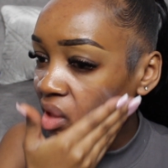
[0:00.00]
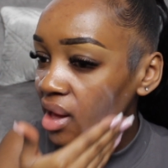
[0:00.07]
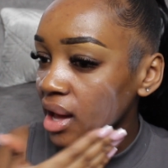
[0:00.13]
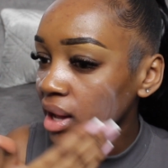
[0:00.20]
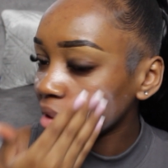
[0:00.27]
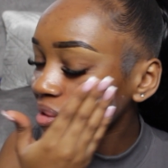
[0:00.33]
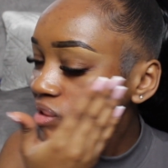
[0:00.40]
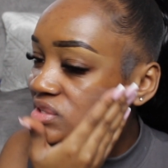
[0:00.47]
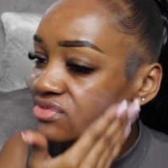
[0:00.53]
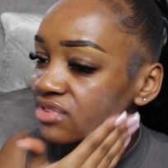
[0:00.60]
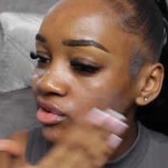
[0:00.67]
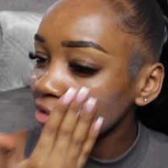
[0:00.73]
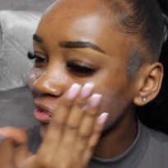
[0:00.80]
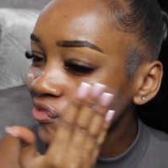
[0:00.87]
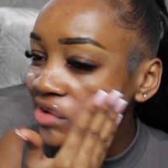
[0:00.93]
and it's
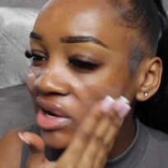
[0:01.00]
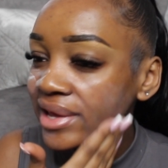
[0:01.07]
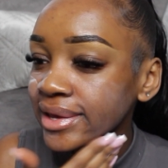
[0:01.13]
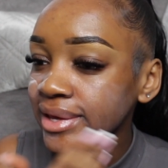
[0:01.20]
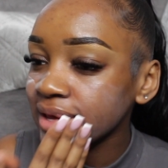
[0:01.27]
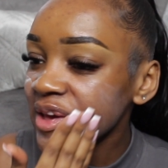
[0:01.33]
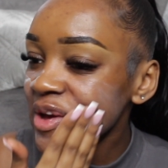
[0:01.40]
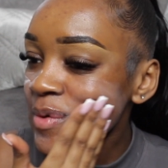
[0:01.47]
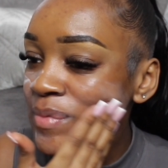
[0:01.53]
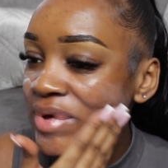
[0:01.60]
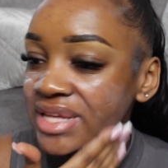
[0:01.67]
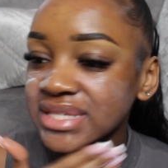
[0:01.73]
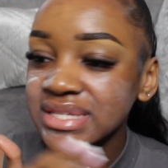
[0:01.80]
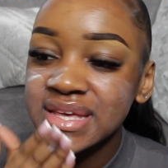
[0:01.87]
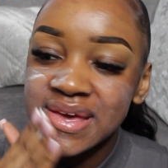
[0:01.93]
very flaky on
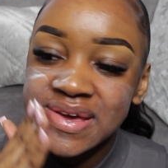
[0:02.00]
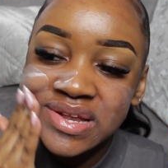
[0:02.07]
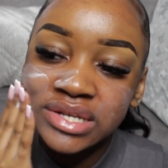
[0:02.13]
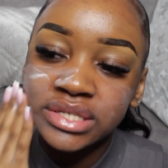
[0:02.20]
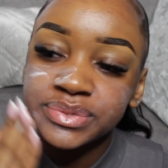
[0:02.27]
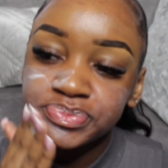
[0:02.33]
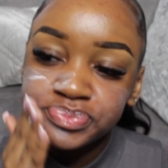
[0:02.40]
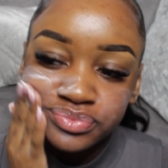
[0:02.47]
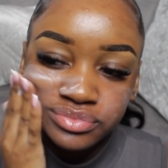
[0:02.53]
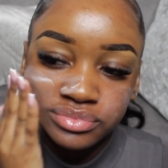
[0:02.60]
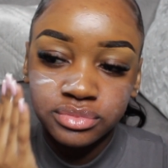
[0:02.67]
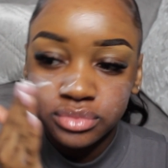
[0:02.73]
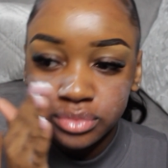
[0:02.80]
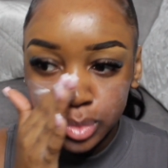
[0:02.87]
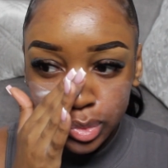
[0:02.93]
my skin.
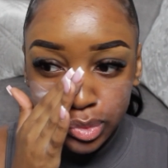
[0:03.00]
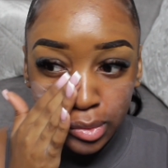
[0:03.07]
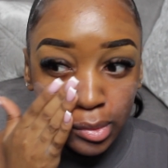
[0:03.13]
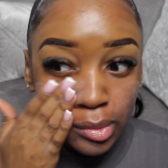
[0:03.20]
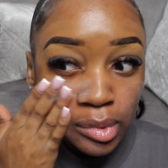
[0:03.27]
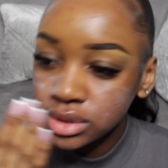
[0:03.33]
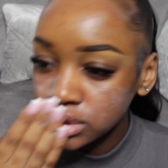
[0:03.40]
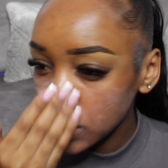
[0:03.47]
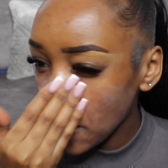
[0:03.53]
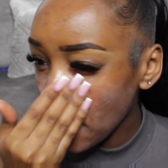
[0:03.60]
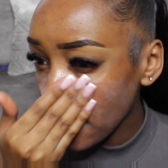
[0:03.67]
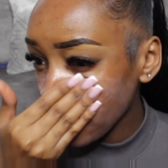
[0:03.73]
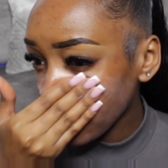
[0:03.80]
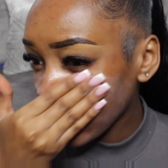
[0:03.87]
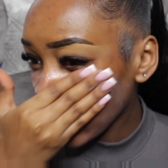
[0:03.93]
I just
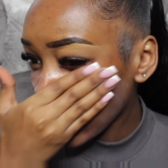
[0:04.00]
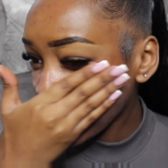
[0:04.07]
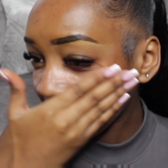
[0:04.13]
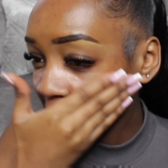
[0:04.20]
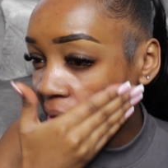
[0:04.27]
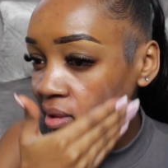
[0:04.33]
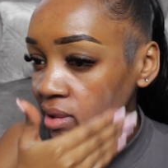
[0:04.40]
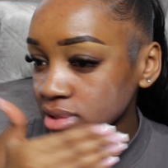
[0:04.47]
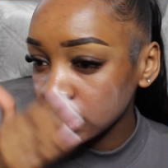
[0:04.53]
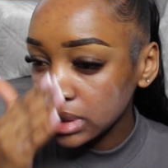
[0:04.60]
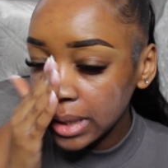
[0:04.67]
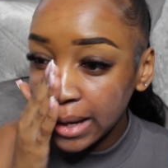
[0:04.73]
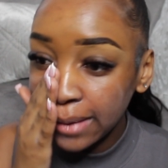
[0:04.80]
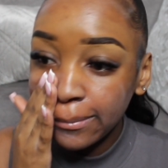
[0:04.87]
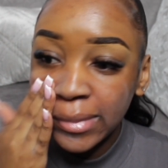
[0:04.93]
hope that it doesn't
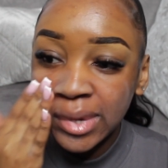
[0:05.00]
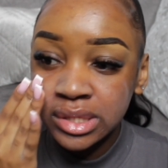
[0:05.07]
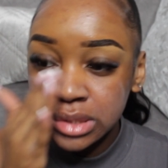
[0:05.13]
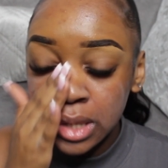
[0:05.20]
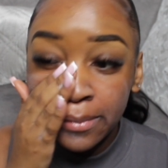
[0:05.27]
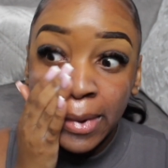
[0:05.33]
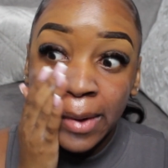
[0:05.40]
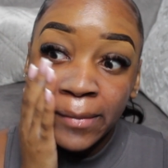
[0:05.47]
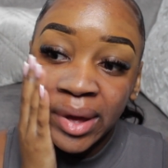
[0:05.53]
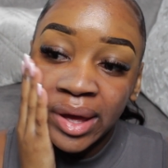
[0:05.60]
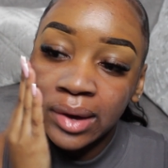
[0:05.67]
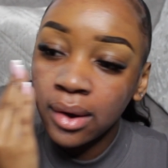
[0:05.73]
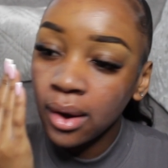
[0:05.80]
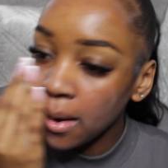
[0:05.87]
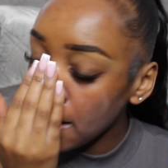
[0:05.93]
like mess up my
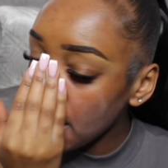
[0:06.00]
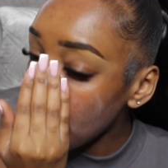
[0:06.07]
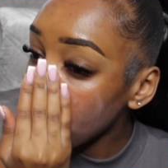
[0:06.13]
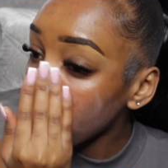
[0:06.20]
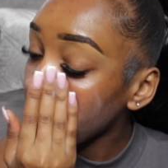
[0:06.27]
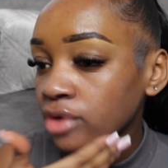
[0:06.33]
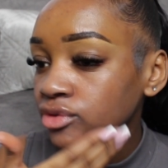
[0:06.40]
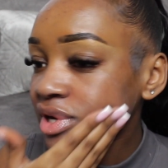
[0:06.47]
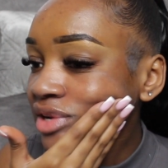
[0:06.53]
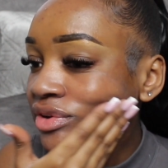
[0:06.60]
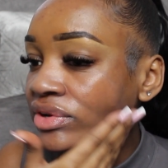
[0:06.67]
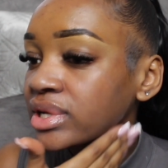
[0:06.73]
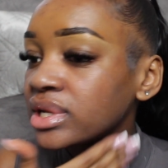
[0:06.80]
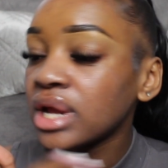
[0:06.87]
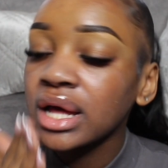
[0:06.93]
makeup. I
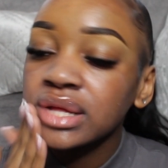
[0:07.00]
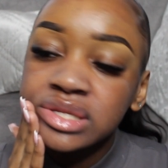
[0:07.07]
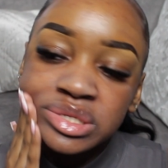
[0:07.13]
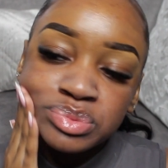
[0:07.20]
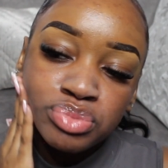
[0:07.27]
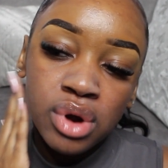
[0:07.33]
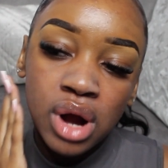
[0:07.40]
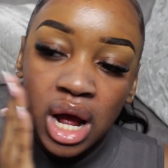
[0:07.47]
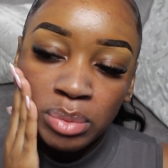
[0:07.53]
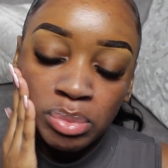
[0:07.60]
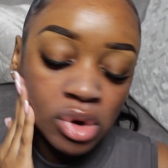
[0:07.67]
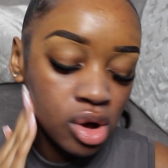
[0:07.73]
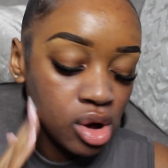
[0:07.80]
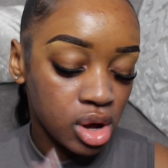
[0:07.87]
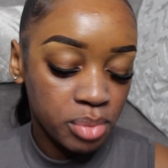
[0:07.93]
really like this
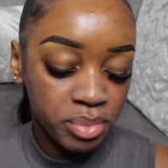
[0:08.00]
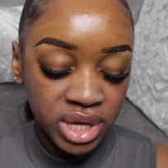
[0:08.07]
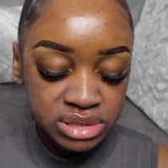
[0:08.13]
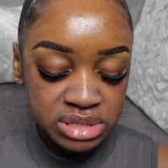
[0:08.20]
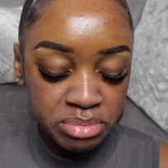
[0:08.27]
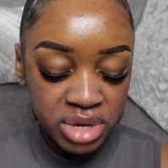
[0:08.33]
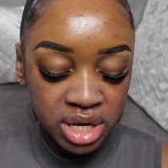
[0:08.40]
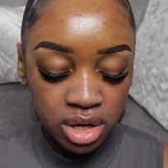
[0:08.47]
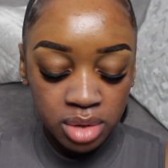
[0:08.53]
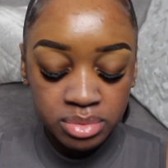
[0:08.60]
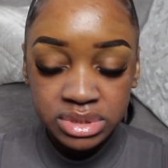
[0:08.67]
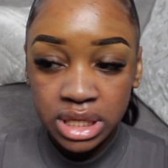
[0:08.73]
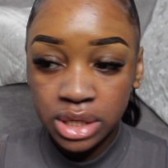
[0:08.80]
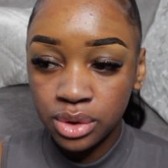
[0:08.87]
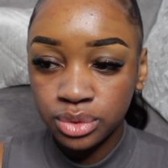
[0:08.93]
primer. It makes my makeup
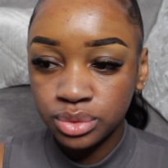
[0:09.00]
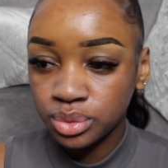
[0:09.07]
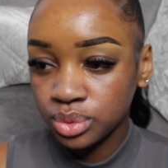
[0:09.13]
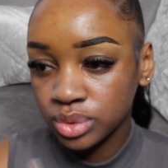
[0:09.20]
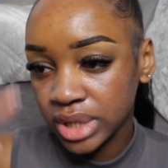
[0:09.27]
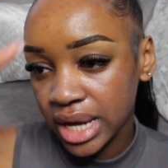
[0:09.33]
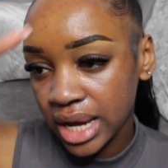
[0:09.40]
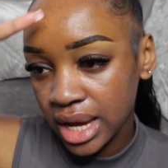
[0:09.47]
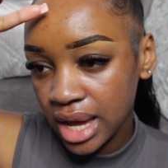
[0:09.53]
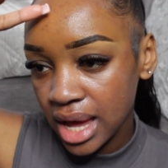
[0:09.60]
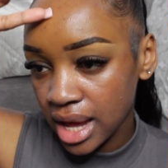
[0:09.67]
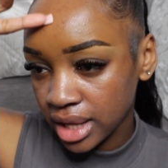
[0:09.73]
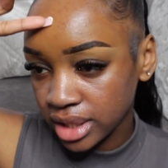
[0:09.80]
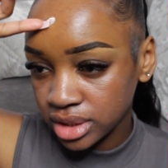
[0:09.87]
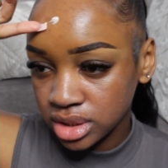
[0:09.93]
stay on all day
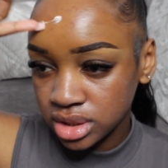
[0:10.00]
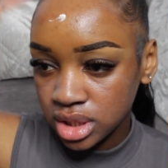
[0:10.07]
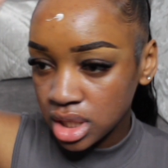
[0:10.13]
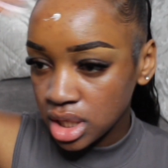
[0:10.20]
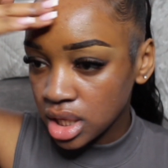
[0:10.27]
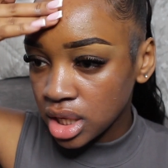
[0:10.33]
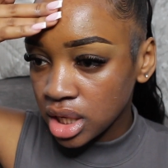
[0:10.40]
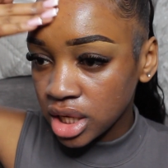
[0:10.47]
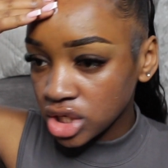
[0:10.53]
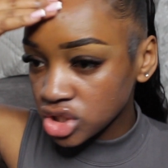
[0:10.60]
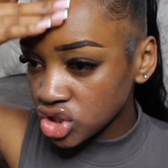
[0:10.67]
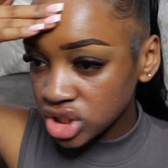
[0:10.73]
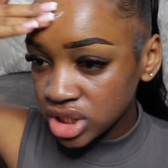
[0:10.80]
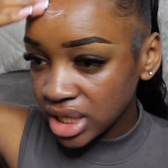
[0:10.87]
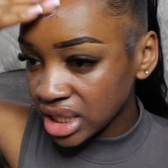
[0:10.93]
and it
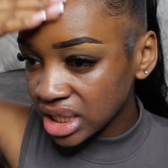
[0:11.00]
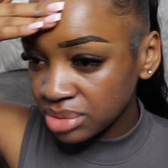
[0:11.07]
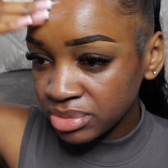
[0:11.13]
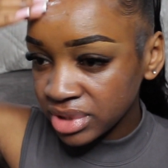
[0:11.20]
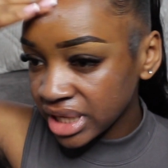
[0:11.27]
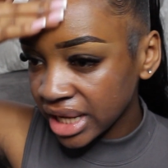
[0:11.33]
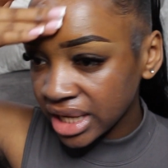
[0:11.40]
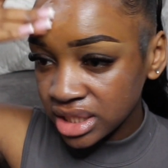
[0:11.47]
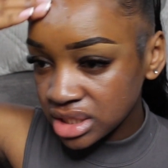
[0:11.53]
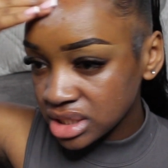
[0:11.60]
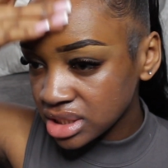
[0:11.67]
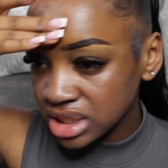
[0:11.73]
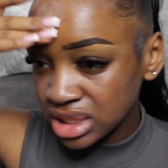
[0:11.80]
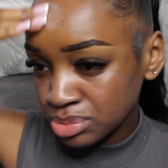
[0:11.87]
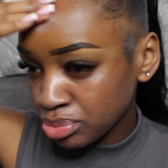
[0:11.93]
just
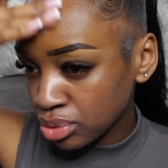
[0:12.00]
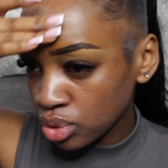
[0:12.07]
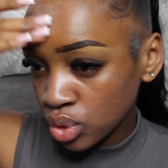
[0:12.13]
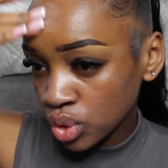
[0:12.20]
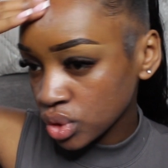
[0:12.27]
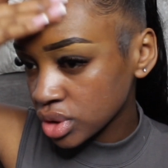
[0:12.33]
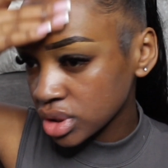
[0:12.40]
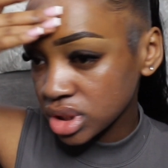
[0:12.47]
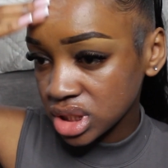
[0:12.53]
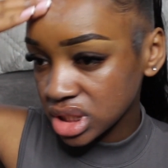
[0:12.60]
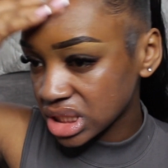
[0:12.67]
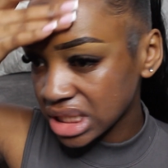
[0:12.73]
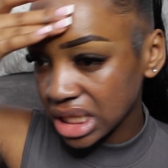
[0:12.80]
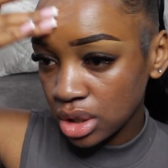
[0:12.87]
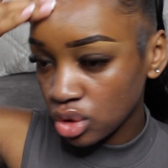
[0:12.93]
eliminates the pores
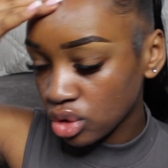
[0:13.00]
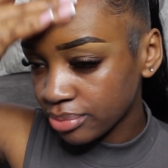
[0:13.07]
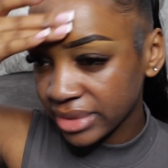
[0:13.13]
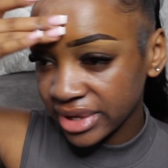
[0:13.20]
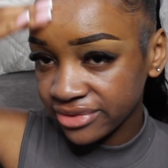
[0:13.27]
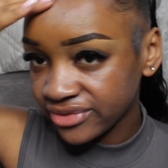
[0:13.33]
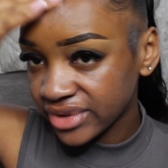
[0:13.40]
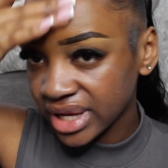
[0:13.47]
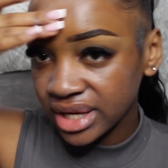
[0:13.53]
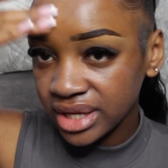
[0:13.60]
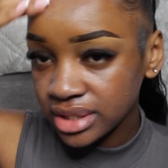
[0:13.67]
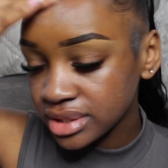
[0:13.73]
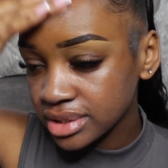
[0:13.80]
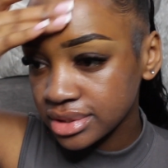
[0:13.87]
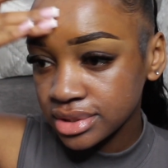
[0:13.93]
that are on my
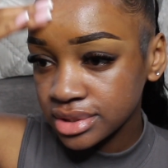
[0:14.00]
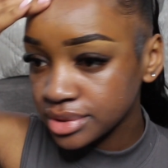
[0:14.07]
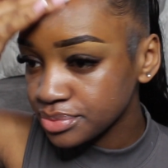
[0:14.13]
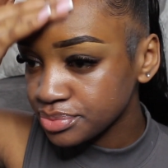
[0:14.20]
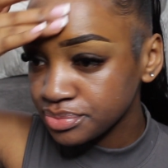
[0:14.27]
face.